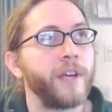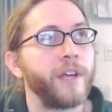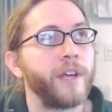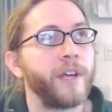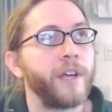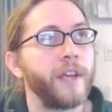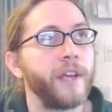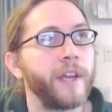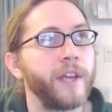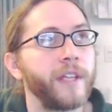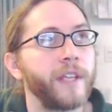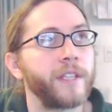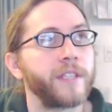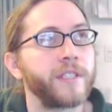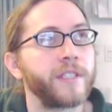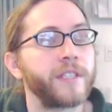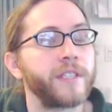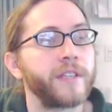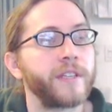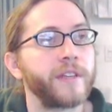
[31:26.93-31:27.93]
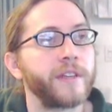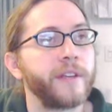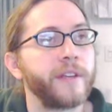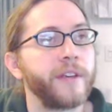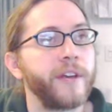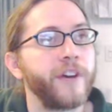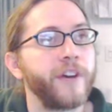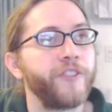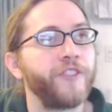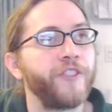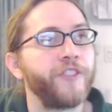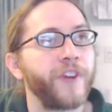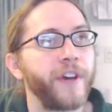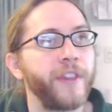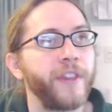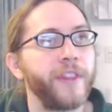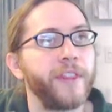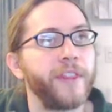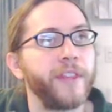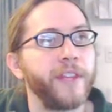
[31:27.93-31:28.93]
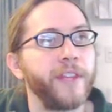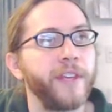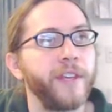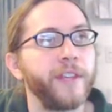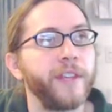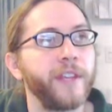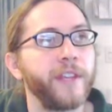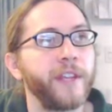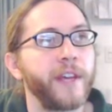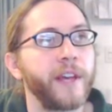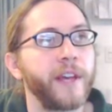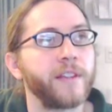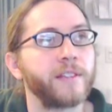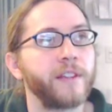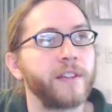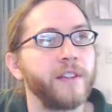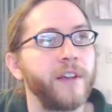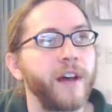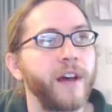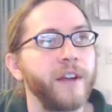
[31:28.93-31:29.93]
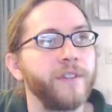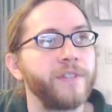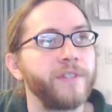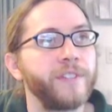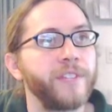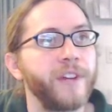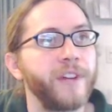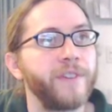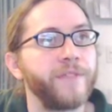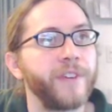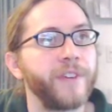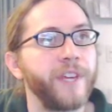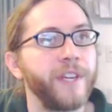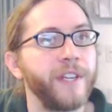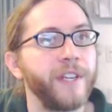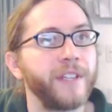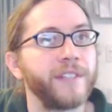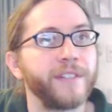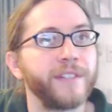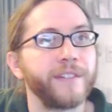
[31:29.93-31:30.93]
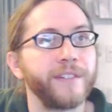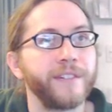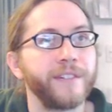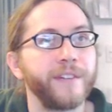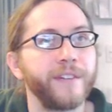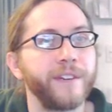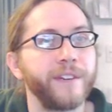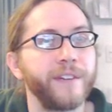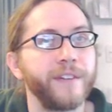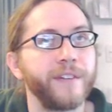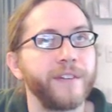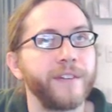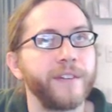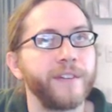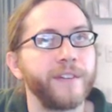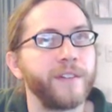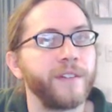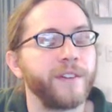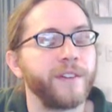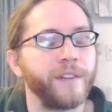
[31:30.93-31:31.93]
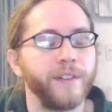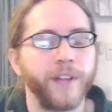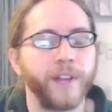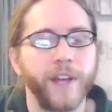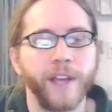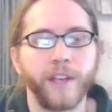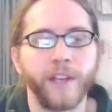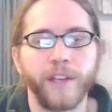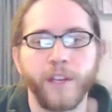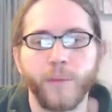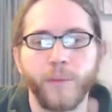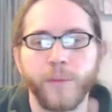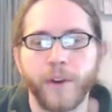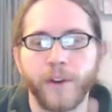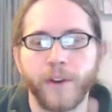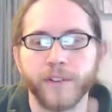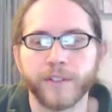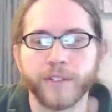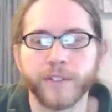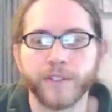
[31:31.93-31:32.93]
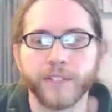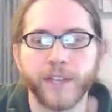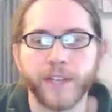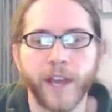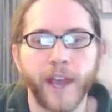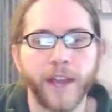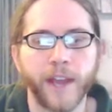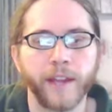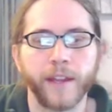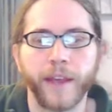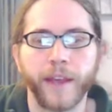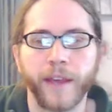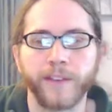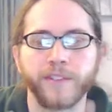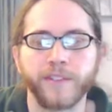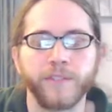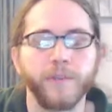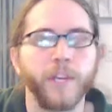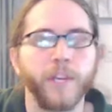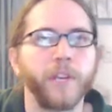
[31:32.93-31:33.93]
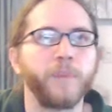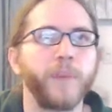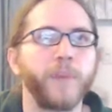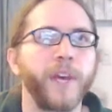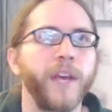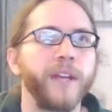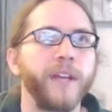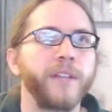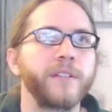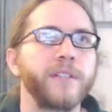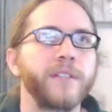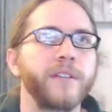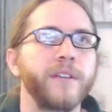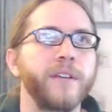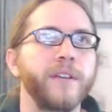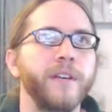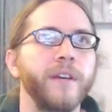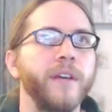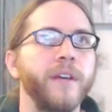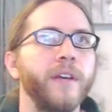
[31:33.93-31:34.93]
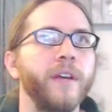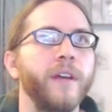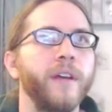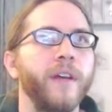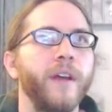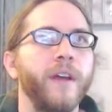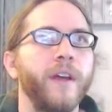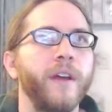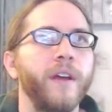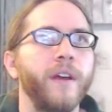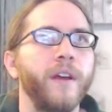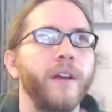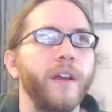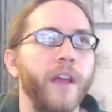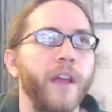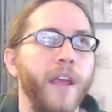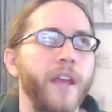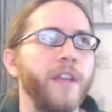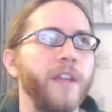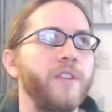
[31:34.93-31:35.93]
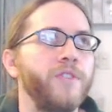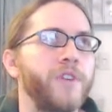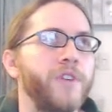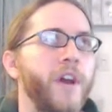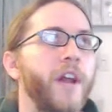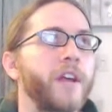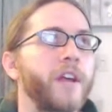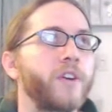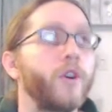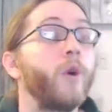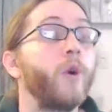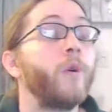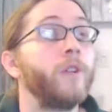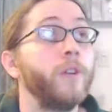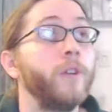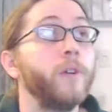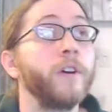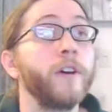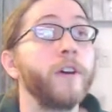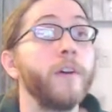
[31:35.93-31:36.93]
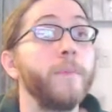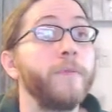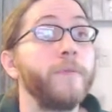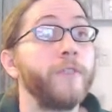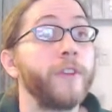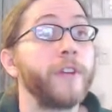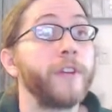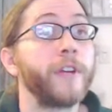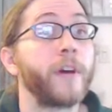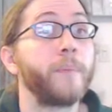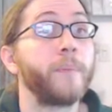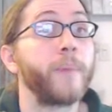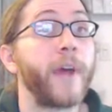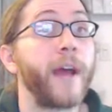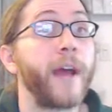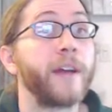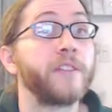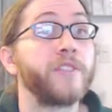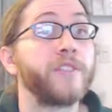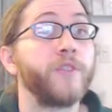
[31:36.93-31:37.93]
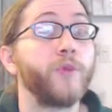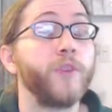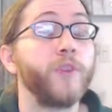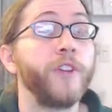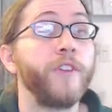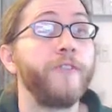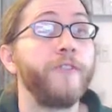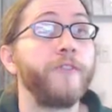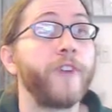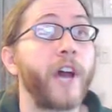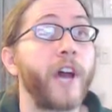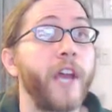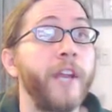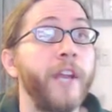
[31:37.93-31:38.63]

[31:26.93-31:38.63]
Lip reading: It's a fun thing that has a lot of stuff in it, and like any part of society, it has some nutbags. And you got to go and look up for the nutbags to really find them,